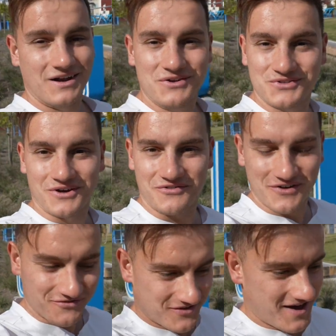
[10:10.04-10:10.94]
also a
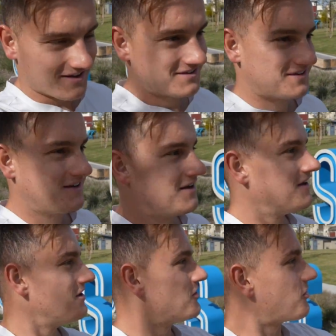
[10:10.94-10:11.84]
fun fact,
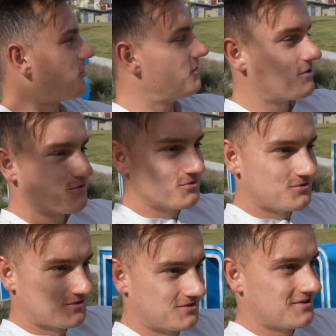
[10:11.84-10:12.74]
Three
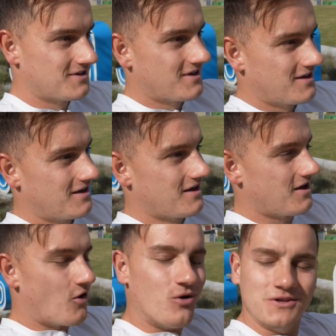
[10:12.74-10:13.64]
Roots,
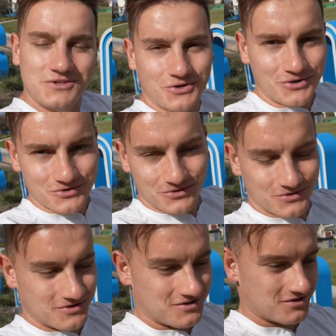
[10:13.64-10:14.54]
all in total,
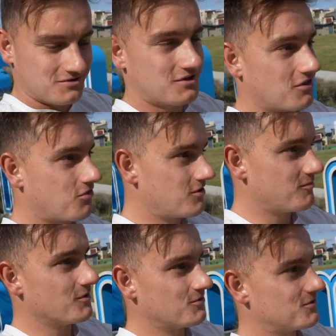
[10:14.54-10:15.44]
the three
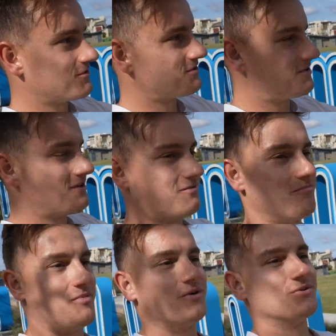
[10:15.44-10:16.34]
builders
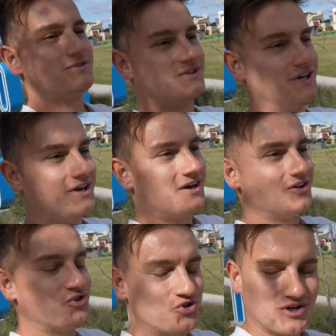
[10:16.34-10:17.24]
built
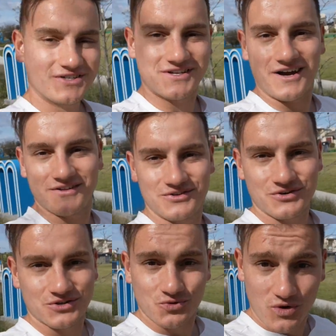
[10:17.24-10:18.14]
just
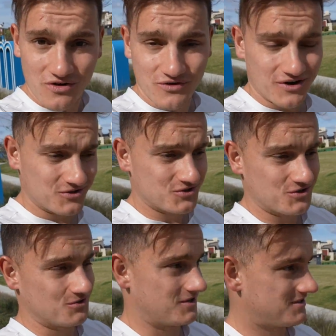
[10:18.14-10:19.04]
under 1,200
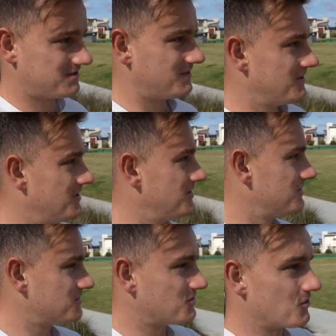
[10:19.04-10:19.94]
units.
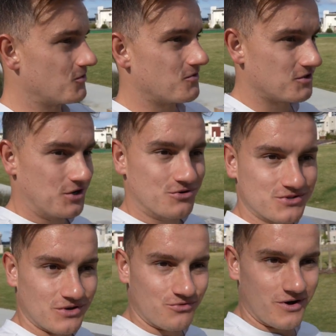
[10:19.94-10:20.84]
So you're
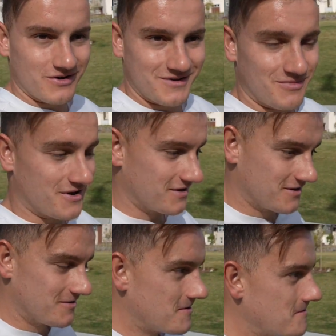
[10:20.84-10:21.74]
surrounded by